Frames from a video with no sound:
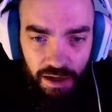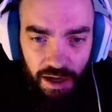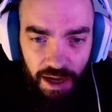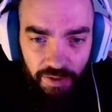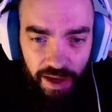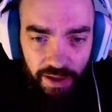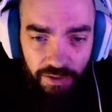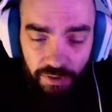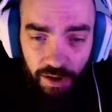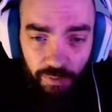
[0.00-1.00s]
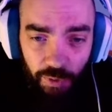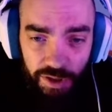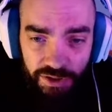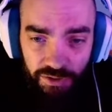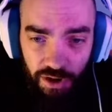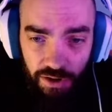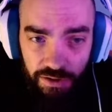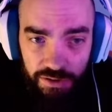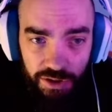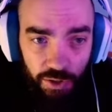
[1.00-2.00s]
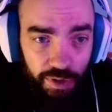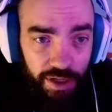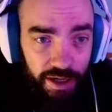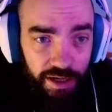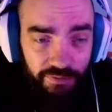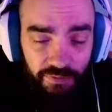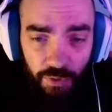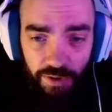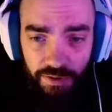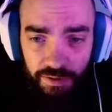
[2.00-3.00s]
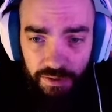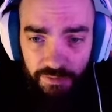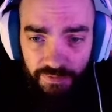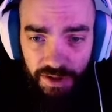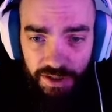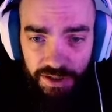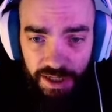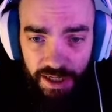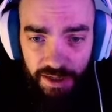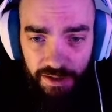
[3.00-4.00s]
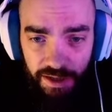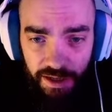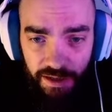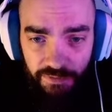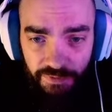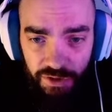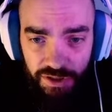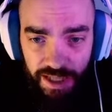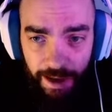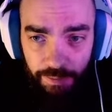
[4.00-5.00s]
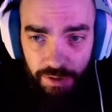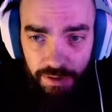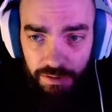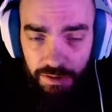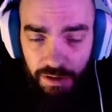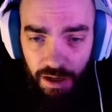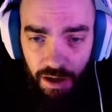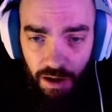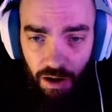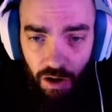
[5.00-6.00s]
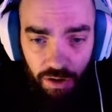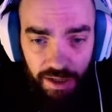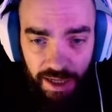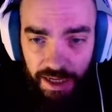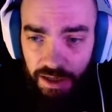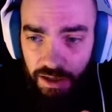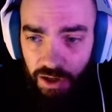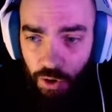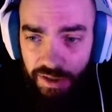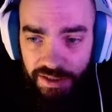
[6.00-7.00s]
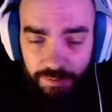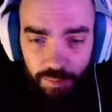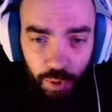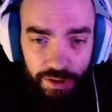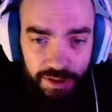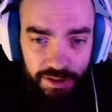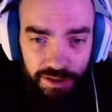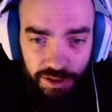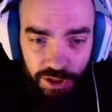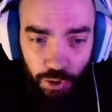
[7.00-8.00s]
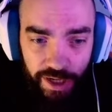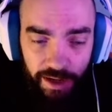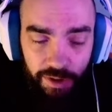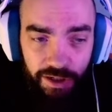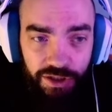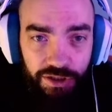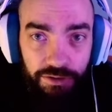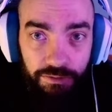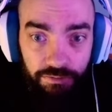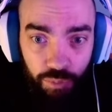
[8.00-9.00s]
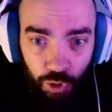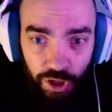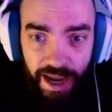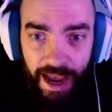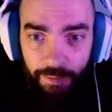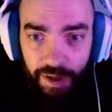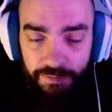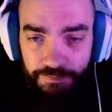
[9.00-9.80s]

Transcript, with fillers: And the in through here, I'm really strong. So into fourth, finishing the first lap uh, all clean, no incident points, no damage. Pretty happy.